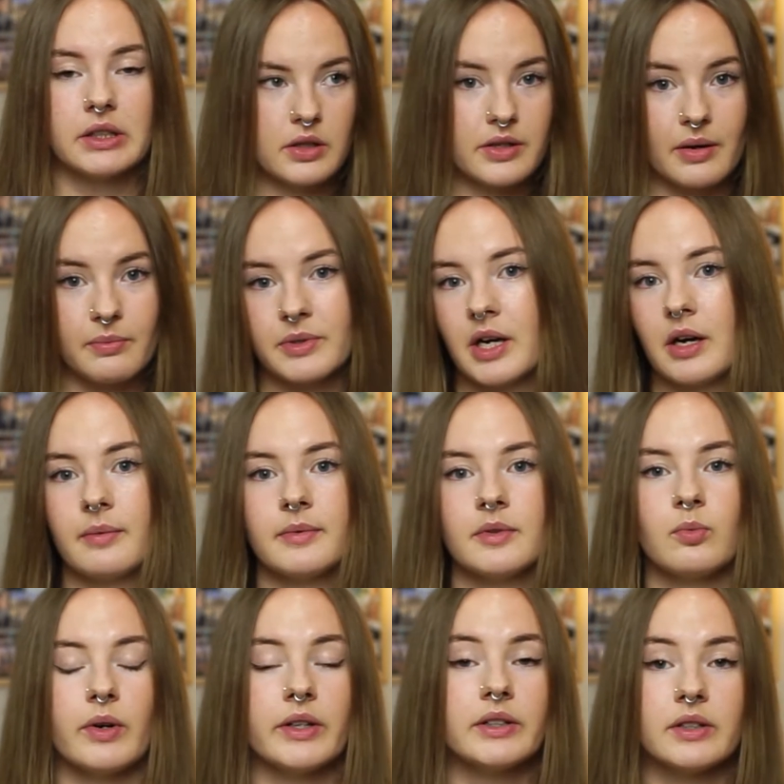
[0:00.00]
Sometimes
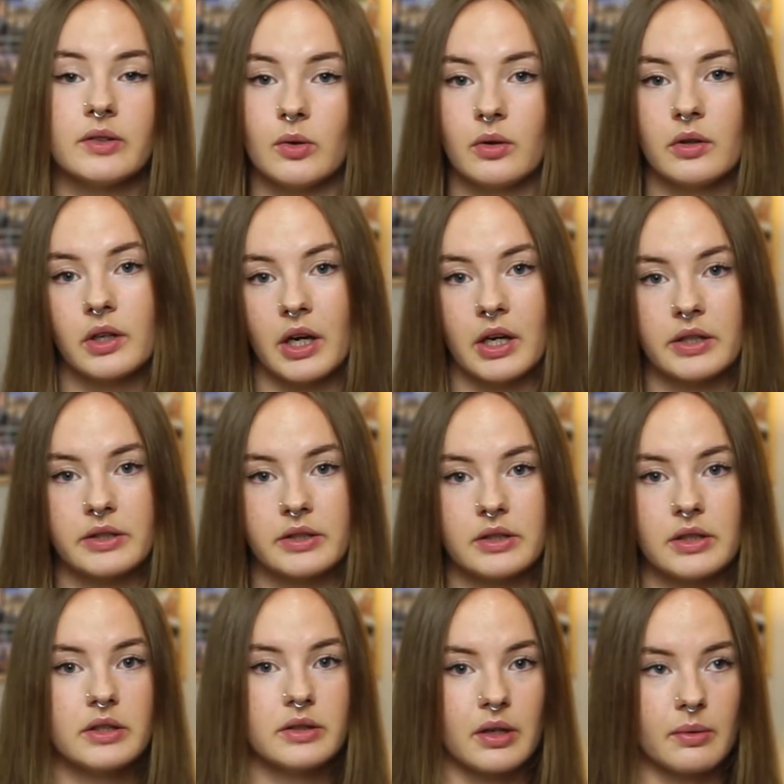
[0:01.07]
we're disorganized,
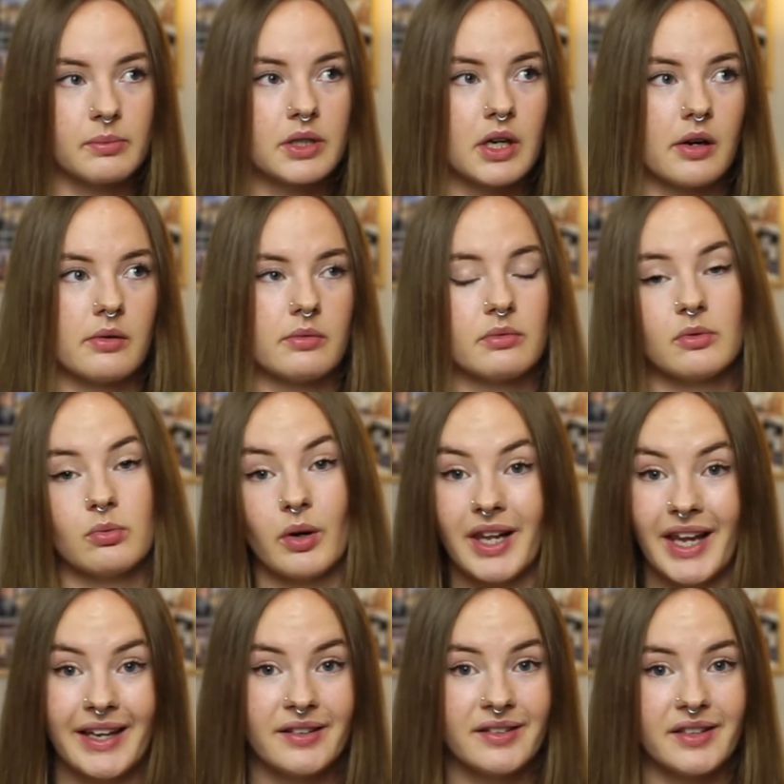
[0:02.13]
sometimes we're
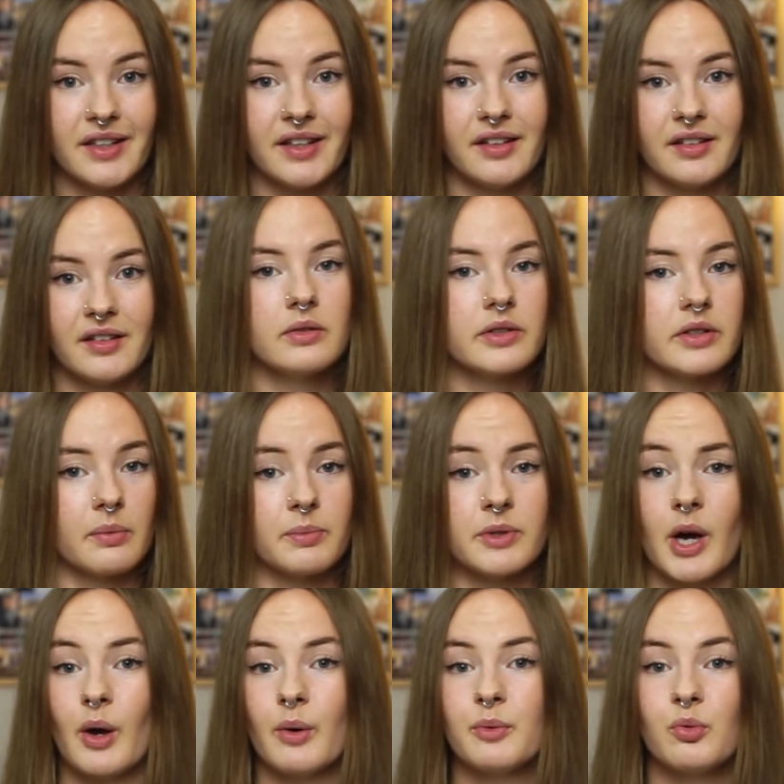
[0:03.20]
lazy,
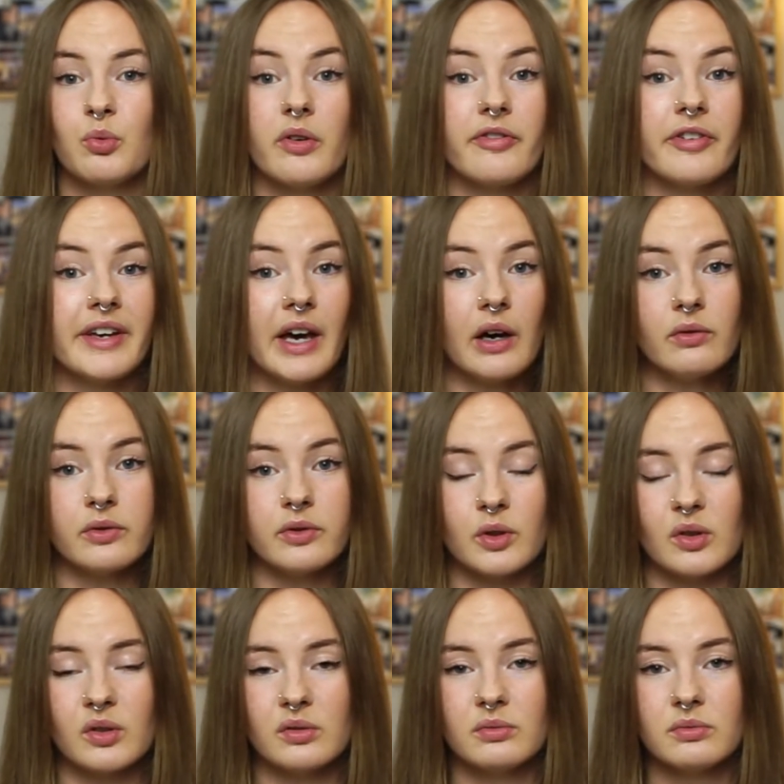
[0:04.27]
sometimes we're
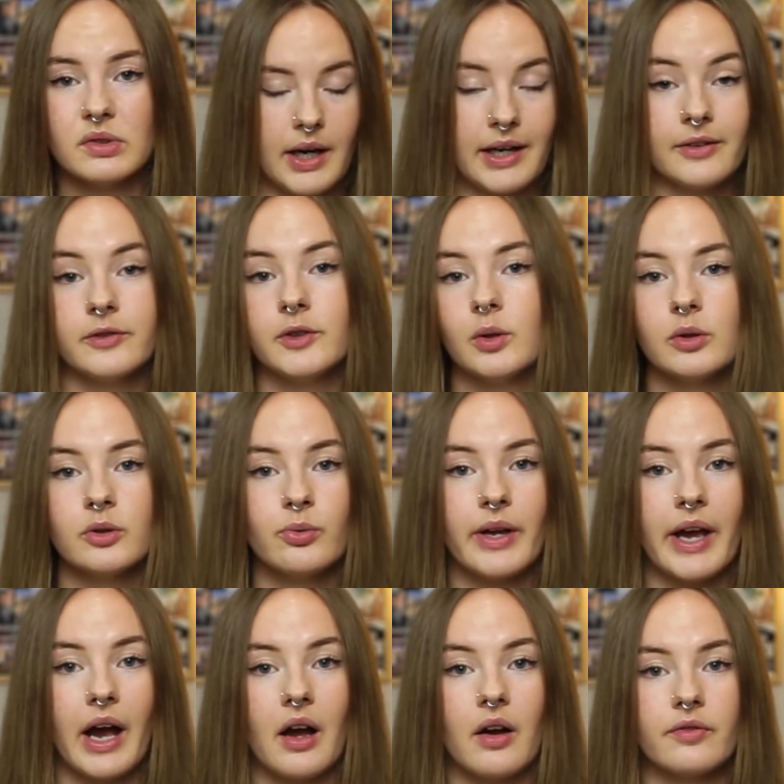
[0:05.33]
forgetful, And of course, we
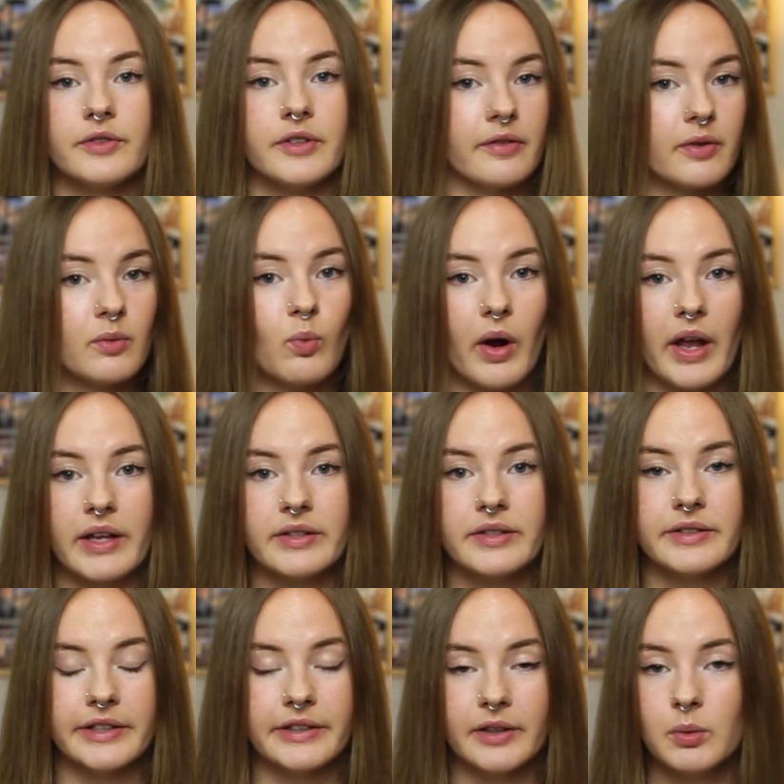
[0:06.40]
have different ways
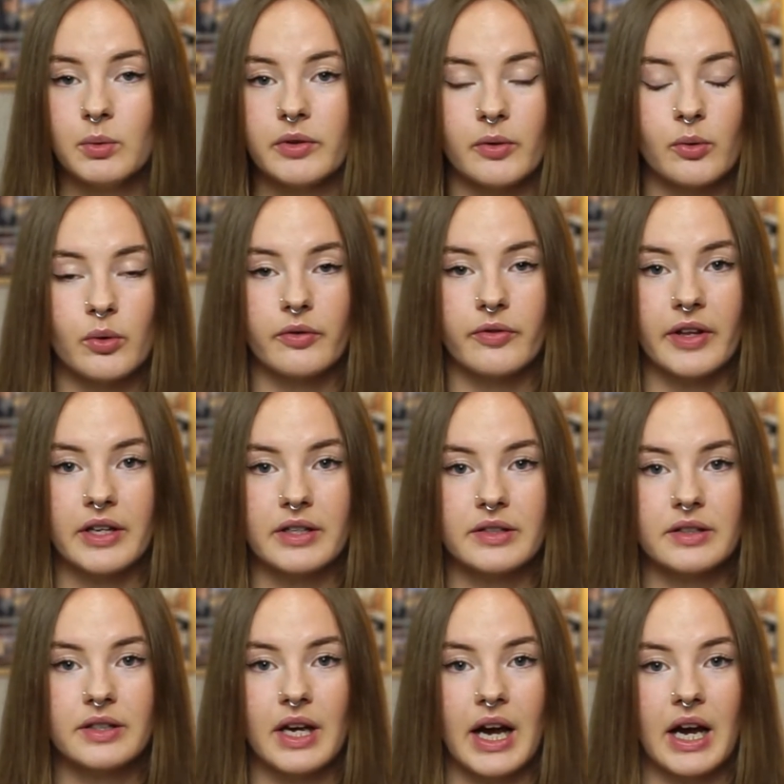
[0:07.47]
to deal with all of
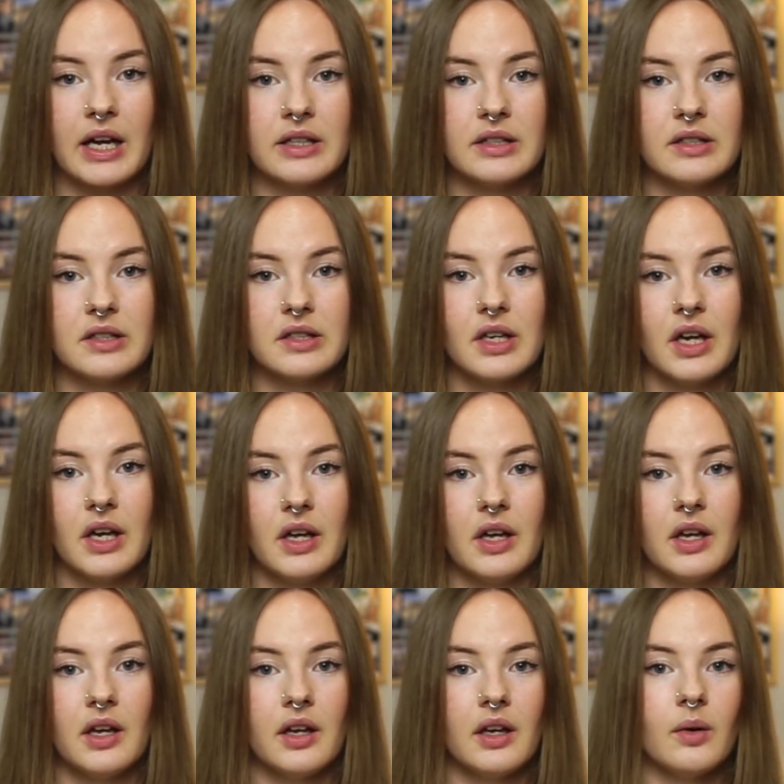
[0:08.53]
this, and
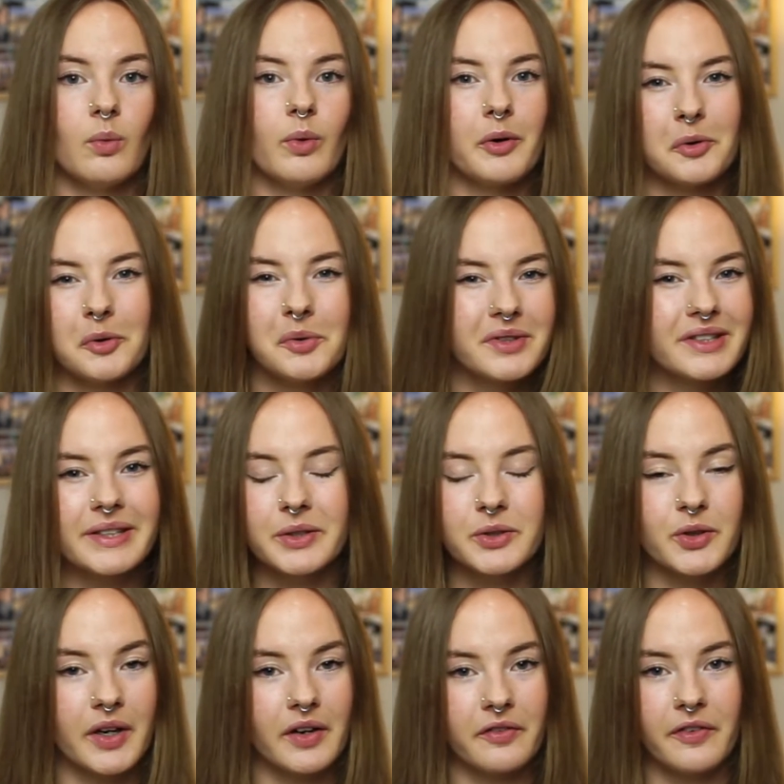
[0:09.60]
we're all still
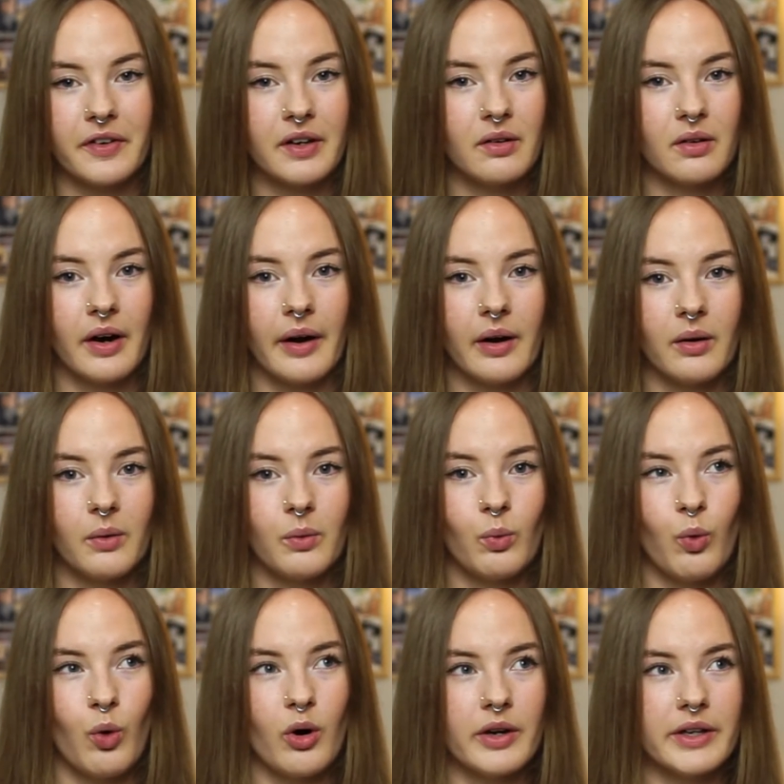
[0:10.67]
trying to figure out
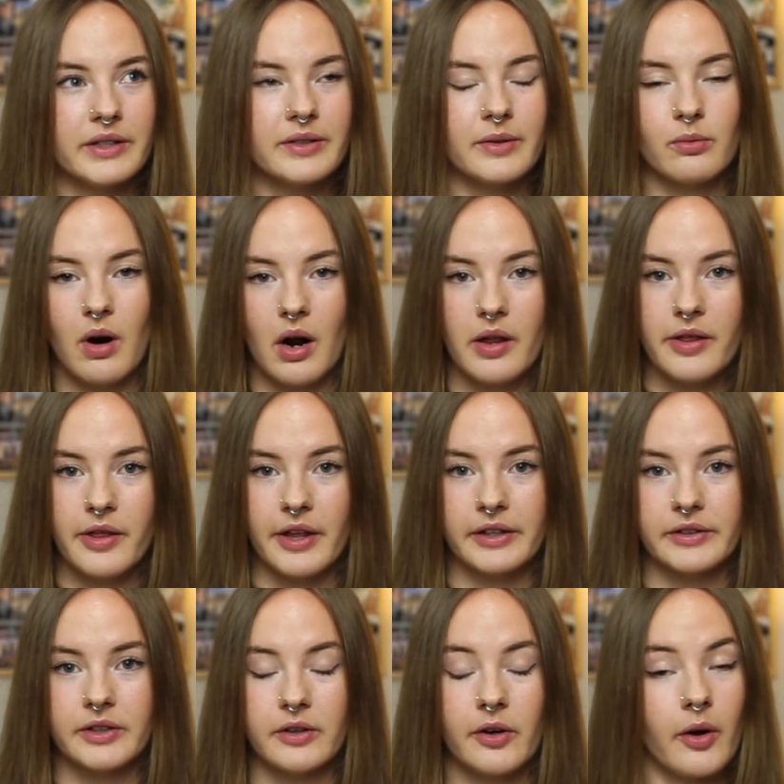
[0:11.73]
what is the right thing
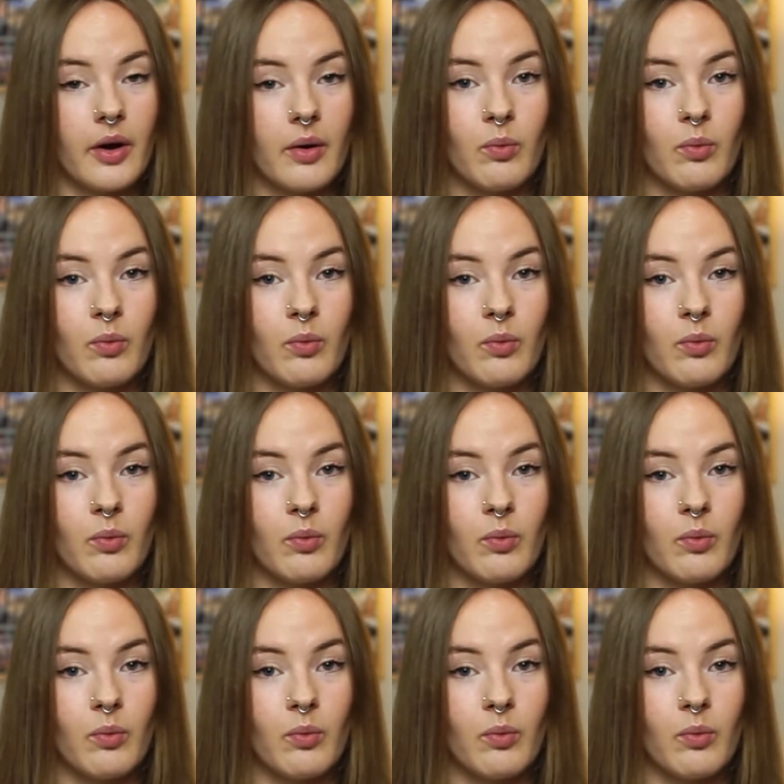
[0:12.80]
to do.